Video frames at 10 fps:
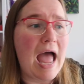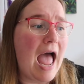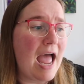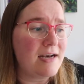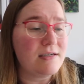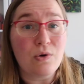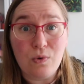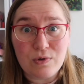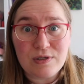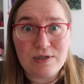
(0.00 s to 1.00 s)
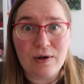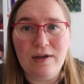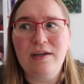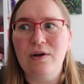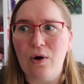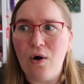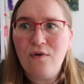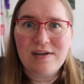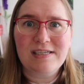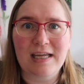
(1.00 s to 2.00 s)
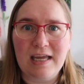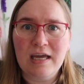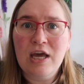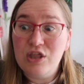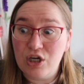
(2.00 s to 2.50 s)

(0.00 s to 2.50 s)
and also, you know, obviously